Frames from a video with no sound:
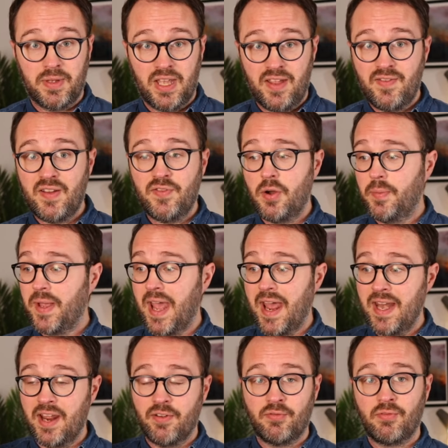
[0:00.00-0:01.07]
Even if you're getting
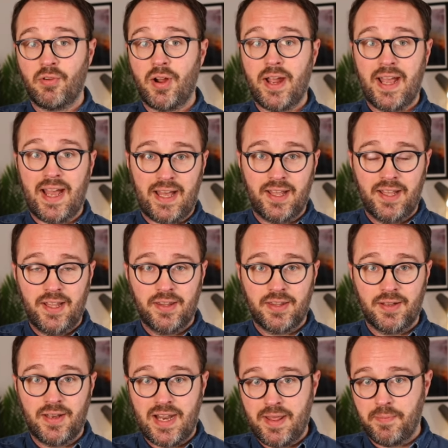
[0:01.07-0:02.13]
it right at the
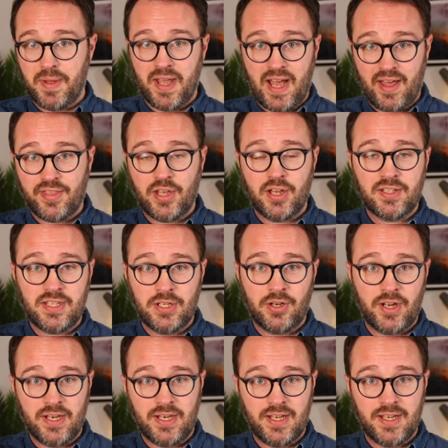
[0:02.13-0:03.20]
limit at
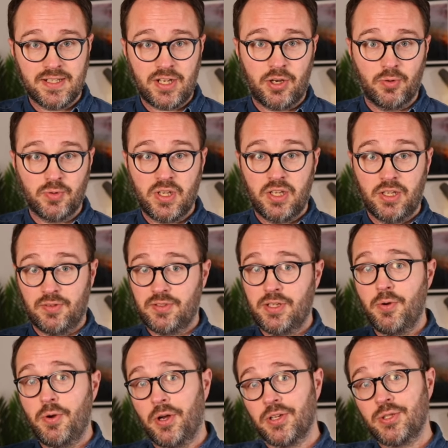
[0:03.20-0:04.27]
39 years old, you've still
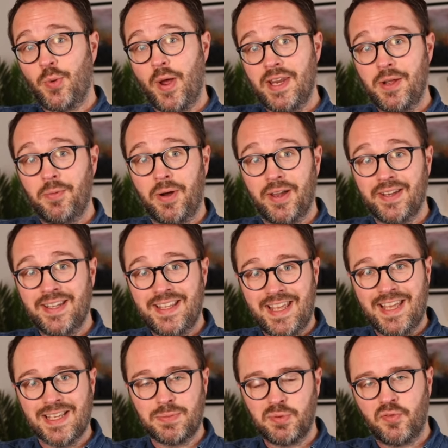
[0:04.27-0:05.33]
got 21
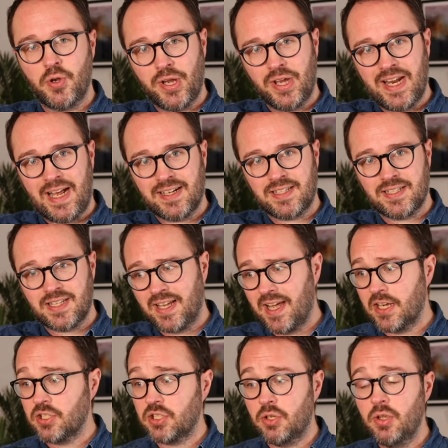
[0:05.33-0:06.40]
years before you can access that
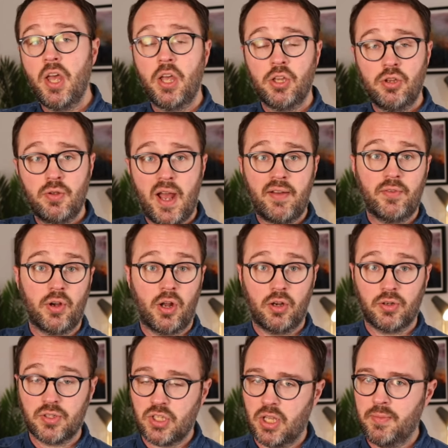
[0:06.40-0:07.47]
cash. So you have got a long
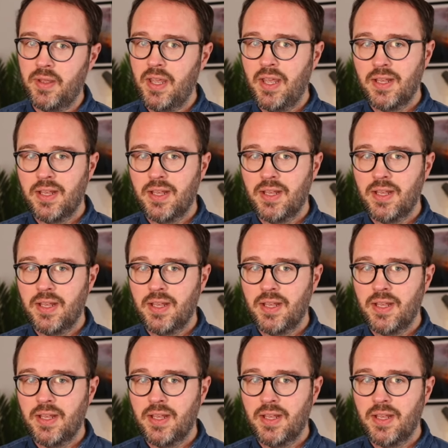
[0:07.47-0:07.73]
term.